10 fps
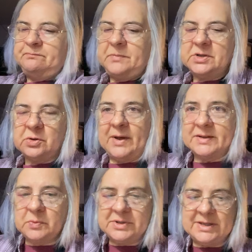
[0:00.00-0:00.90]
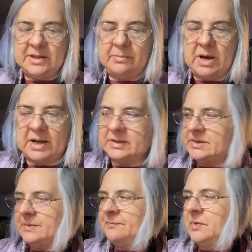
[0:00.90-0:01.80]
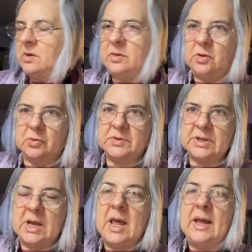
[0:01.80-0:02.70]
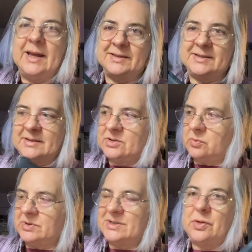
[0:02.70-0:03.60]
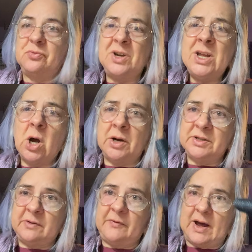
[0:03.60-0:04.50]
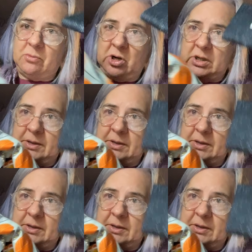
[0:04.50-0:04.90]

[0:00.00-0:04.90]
So that's what's in the box. It's 3 yards of fabric.